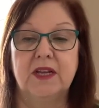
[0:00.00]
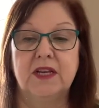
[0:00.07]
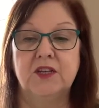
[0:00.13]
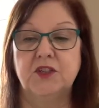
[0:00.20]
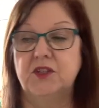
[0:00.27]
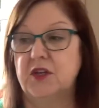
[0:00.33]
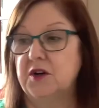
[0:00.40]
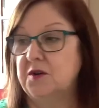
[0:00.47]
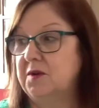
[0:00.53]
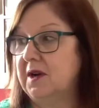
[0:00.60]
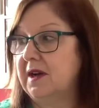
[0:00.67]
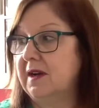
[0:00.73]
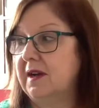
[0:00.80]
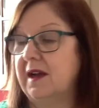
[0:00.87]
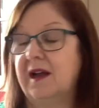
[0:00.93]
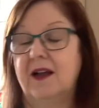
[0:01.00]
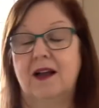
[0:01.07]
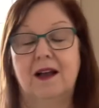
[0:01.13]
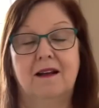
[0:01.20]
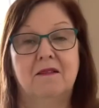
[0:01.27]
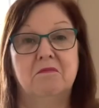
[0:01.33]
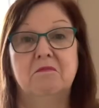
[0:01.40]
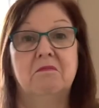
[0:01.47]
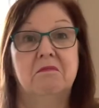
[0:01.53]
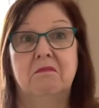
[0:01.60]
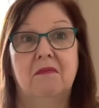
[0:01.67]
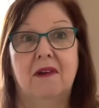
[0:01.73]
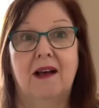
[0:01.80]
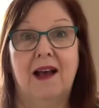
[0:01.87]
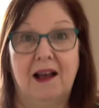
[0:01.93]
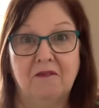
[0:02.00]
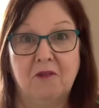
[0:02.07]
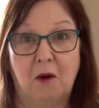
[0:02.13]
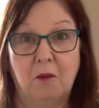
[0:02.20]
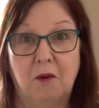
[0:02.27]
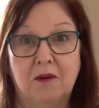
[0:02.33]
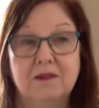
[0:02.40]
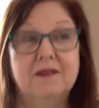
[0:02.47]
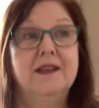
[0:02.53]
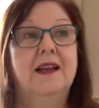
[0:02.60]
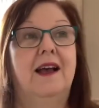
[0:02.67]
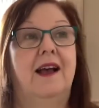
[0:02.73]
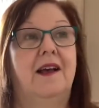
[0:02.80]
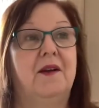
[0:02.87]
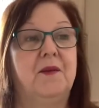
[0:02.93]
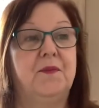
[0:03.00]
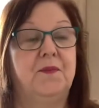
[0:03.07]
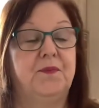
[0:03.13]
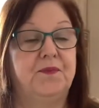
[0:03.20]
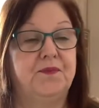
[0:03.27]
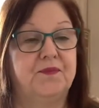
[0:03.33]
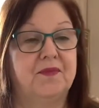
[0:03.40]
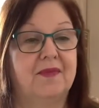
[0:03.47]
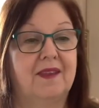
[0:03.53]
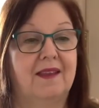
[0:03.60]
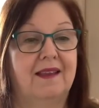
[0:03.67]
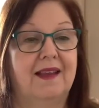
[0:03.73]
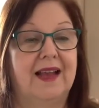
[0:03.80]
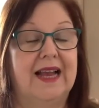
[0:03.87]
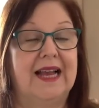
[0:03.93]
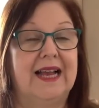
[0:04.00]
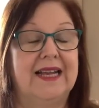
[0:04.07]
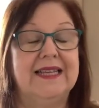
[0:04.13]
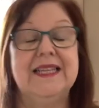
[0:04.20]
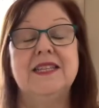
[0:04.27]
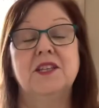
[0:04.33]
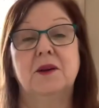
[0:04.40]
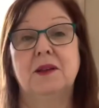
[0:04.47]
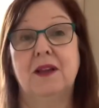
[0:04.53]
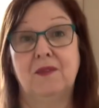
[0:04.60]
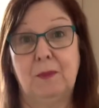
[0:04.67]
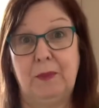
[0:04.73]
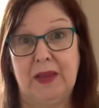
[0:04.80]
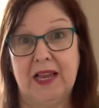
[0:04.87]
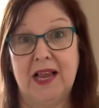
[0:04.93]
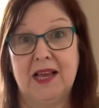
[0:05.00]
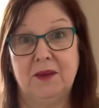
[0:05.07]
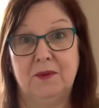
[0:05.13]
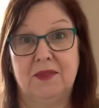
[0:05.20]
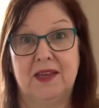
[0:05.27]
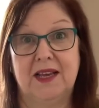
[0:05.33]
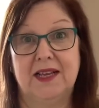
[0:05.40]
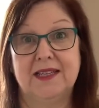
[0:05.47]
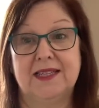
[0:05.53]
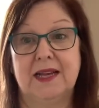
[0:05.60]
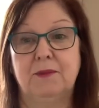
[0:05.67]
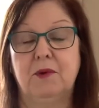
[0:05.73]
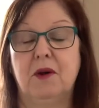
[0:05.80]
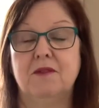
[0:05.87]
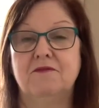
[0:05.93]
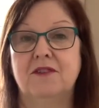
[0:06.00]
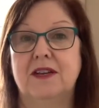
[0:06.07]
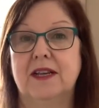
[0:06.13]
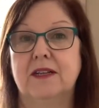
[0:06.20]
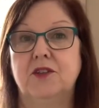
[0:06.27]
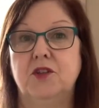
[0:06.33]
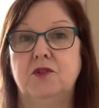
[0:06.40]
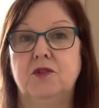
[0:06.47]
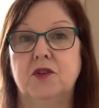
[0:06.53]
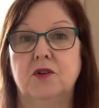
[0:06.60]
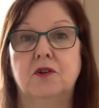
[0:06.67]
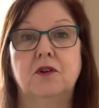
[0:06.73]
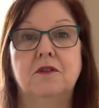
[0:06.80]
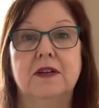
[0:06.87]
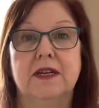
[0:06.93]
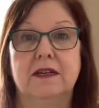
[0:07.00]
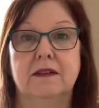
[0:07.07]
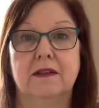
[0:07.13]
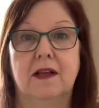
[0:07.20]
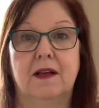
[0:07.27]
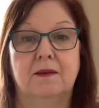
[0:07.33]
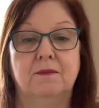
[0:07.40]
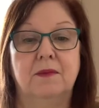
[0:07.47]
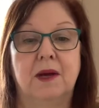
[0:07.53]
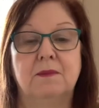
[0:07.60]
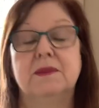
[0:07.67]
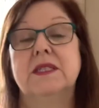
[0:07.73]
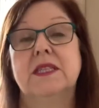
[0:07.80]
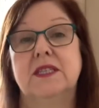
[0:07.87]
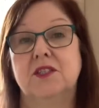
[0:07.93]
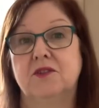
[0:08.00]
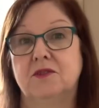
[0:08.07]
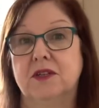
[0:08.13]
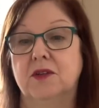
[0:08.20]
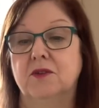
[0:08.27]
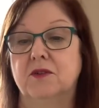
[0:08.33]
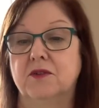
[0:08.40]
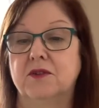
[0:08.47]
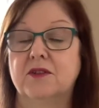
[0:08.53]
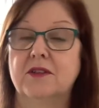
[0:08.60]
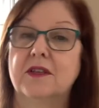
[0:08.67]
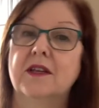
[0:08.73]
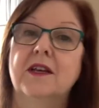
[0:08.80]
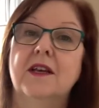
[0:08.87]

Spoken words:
So I've got one. I need to go and have a play with it. I'm going for a little tutorial at my sister-in-law's